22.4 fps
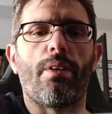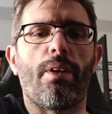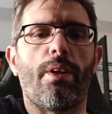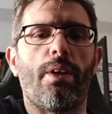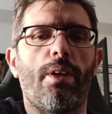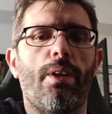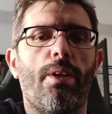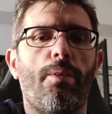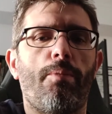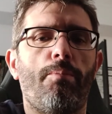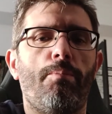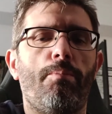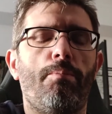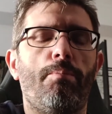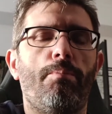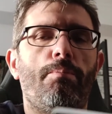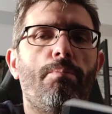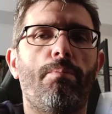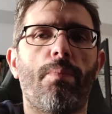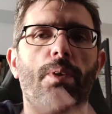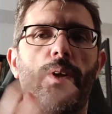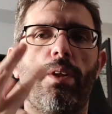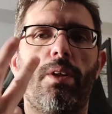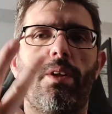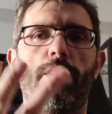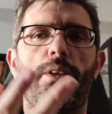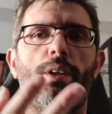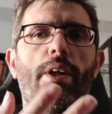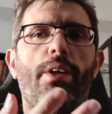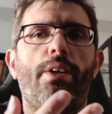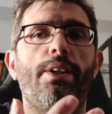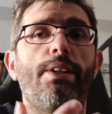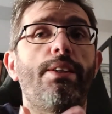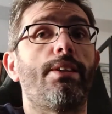Um,
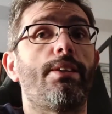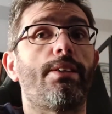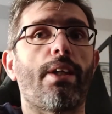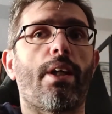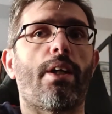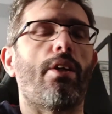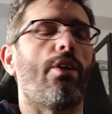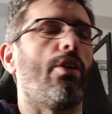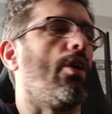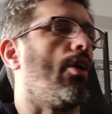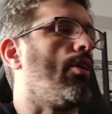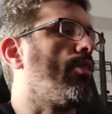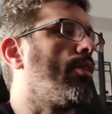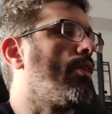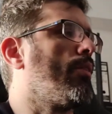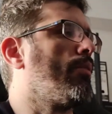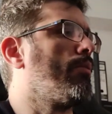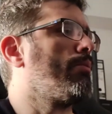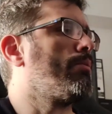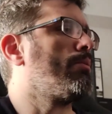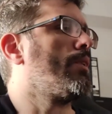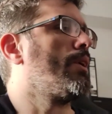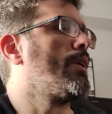there is a second novel,